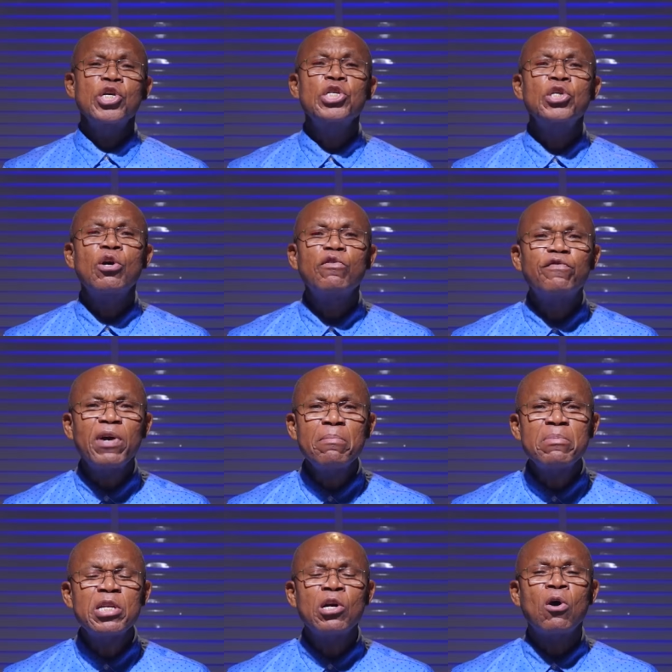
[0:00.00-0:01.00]
in your
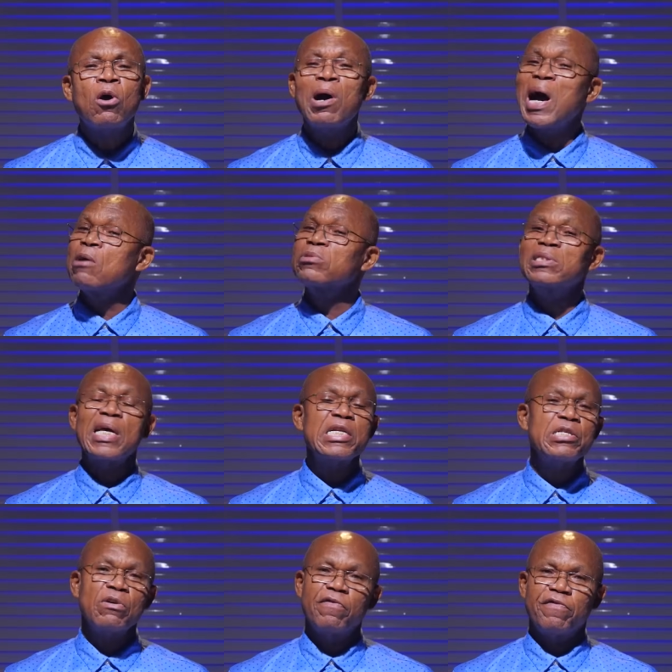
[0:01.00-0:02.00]
family or
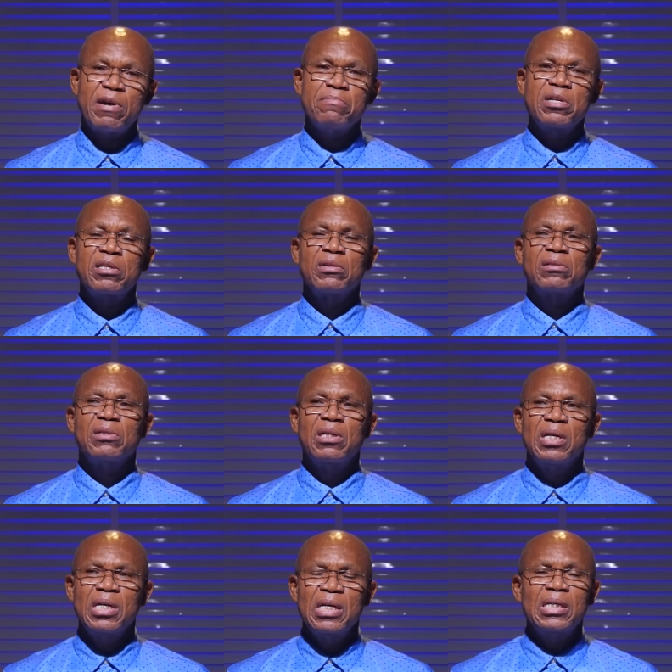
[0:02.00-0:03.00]
outside your family,
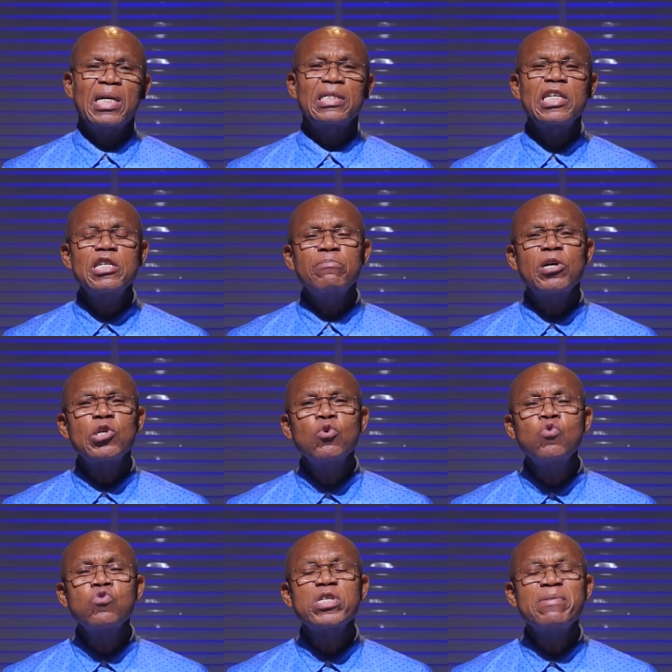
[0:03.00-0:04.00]
that anybody
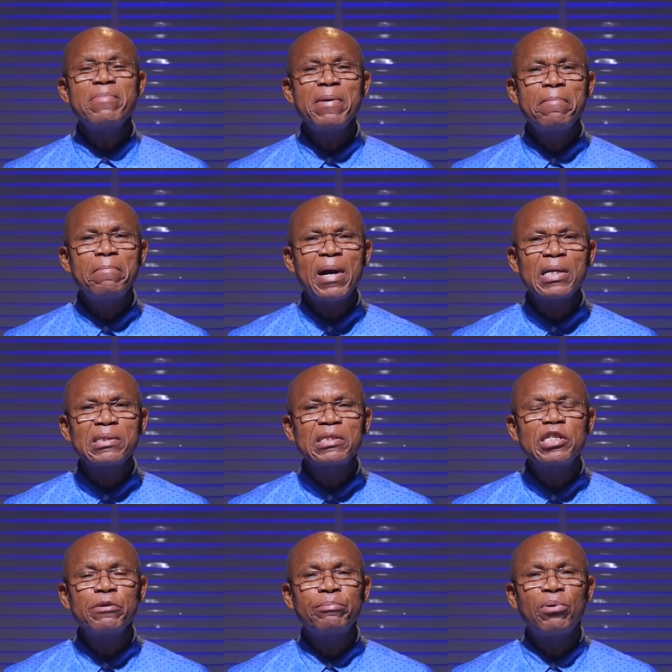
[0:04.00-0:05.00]
who remembers
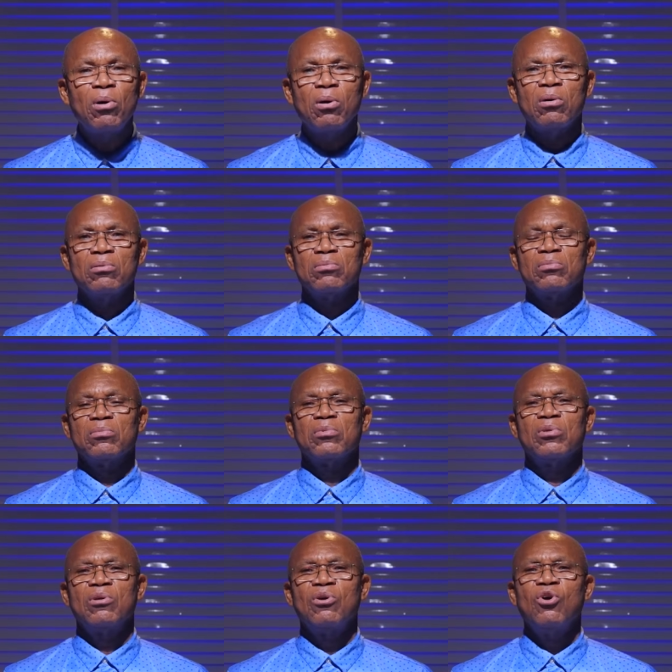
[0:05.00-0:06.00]
the poor,
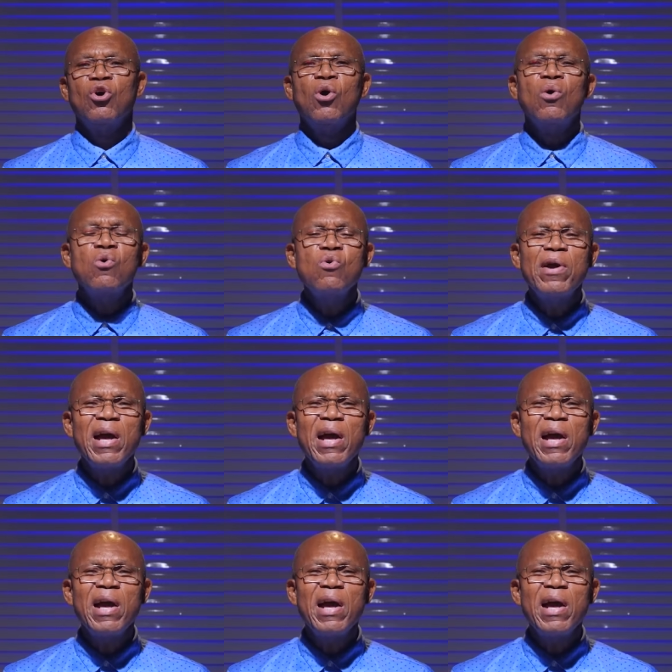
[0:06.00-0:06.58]
who